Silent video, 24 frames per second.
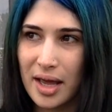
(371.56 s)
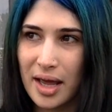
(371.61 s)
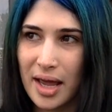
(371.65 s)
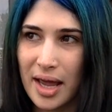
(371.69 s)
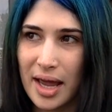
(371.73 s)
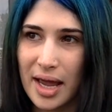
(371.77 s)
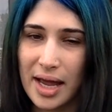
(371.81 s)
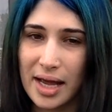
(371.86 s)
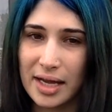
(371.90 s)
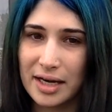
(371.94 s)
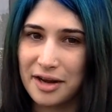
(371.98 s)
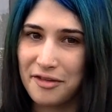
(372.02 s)

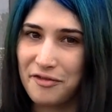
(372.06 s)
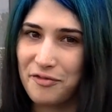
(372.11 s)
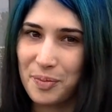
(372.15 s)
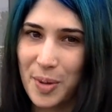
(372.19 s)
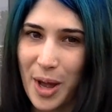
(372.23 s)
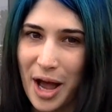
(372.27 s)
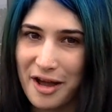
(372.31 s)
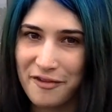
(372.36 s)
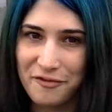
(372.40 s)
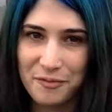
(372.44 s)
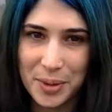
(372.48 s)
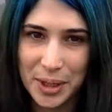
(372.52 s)
and
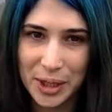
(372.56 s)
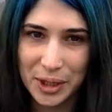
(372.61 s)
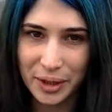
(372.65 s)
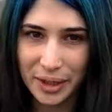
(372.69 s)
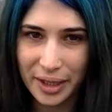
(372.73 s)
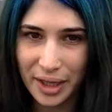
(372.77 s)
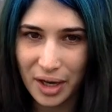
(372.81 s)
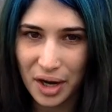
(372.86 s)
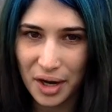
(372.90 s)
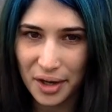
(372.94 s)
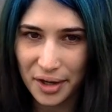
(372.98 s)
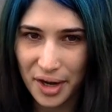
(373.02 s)
I've barely
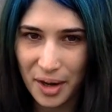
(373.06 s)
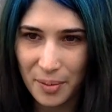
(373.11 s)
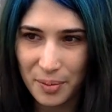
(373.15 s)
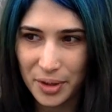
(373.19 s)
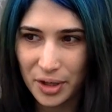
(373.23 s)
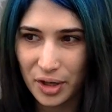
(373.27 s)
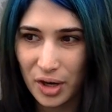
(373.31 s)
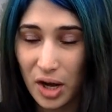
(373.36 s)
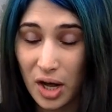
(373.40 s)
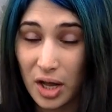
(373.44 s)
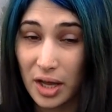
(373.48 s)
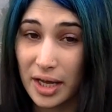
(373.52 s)
gone up at
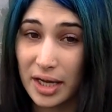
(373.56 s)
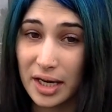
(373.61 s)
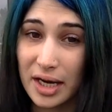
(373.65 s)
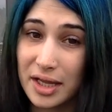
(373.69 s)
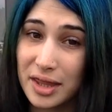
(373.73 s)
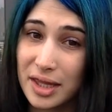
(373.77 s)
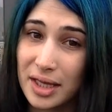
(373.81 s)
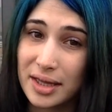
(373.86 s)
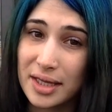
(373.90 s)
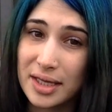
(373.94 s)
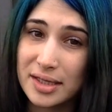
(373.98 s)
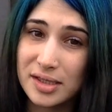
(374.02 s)
all. And I
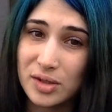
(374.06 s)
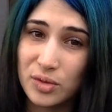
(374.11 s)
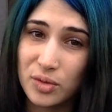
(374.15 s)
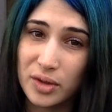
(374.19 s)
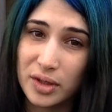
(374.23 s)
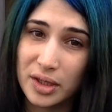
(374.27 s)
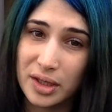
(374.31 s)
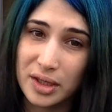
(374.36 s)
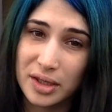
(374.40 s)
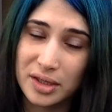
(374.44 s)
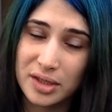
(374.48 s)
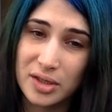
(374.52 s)
think that's a
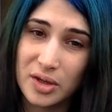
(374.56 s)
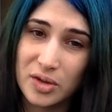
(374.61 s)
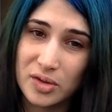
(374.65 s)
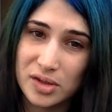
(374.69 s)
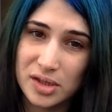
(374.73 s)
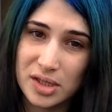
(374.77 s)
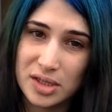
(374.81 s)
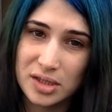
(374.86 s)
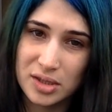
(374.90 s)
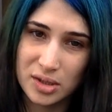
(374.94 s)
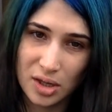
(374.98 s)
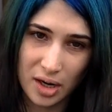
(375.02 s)
really good dose
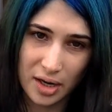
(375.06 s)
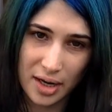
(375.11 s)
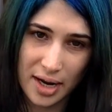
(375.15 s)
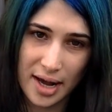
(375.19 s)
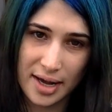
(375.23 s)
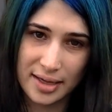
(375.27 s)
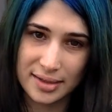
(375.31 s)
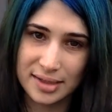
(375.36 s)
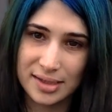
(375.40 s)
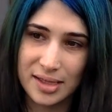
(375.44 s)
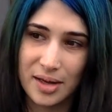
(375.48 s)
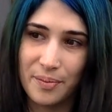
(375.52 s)
to start
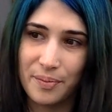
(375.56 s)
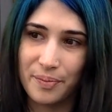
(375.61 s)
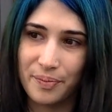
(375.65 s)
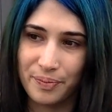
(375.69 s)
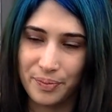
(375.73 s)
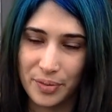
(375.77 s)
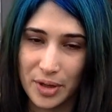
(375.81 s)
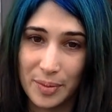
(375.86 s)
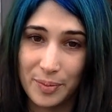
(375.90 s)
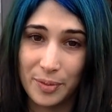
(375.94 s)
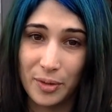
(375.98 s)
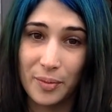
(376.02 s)
at. Some
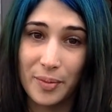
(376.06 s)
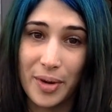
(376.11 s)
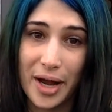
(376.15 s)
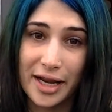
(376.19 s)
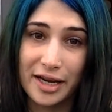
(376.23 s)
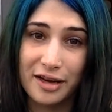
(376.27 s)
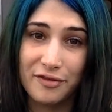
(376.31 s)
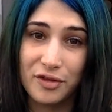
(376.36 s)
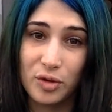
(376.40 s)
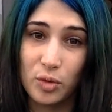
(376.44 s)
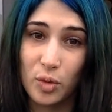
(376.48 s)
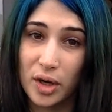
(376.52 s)
people might
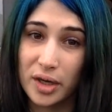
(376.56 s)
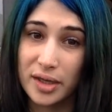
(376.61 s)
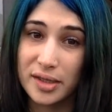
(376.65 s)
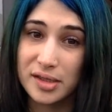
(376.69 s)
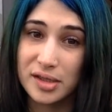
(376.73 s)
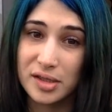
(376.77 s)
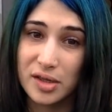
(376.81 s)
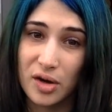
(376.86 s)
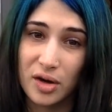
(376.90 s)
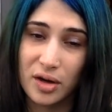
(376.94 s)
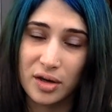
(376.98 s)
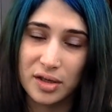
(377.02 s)
even want to
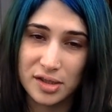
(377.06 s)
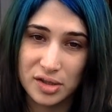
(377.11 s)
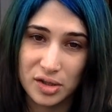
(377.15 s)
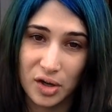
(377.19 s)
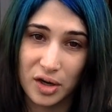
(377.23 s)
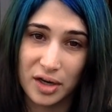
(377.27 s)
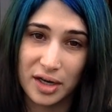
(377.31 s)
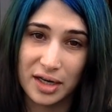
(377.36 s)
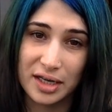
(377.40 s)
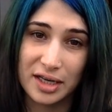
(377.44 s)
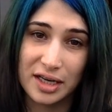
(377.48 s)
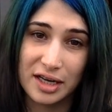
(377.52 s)
start
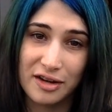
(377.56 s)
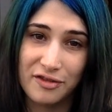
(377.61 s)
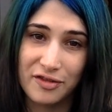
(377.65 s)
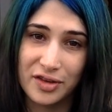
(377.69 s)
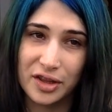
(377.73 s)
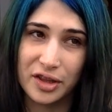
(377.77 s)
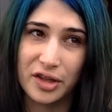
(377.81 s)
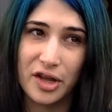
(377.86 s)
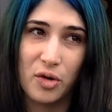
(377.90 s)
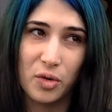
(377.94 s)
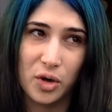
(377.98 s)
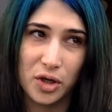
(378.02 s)
at an even
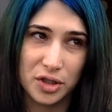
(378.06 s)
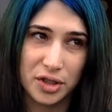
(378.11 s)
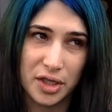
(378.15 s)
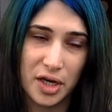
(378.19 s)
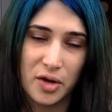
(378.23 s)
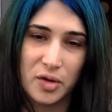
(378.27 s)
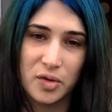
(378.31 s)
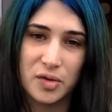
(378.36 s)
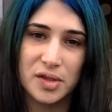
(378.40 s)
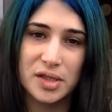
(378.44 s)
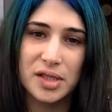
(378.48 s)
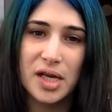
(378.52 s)
lower
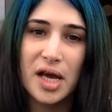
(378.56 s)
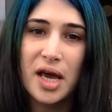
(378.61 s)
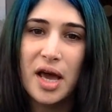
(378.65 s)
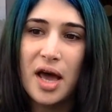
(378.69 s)
dose.